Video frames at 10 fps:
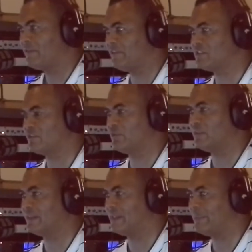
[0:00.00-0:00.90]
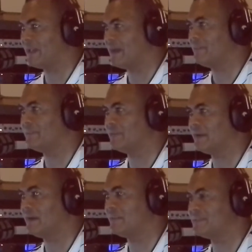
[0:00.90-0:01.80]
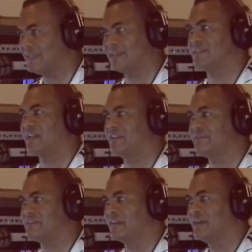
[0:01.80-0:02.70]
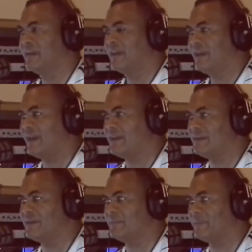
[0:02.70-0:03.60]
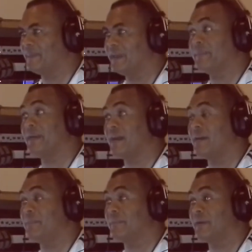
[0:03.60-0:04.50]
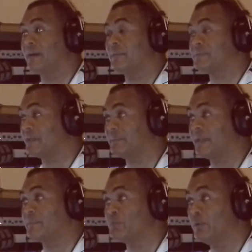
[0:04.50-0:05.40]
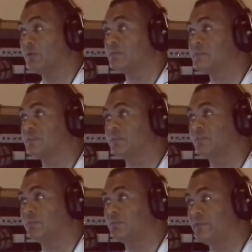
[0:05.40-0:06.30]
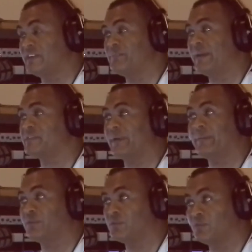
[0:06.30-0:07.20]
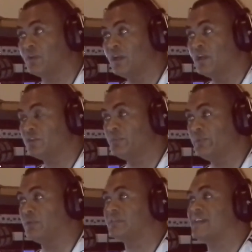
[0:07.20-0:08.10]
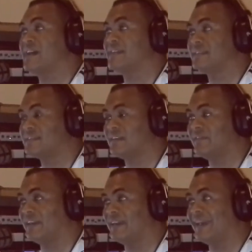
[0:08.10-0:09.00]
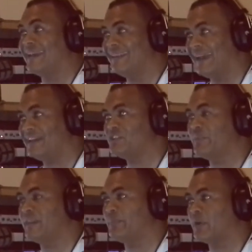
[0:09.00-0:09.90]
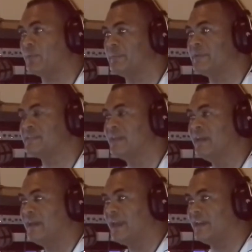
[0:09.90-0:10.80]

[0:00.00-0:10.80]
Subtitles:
First of all, they become sex slaves, and they become sometimes mules to these men, maybe to mule drugs and stuff like that. And that is where the problem is.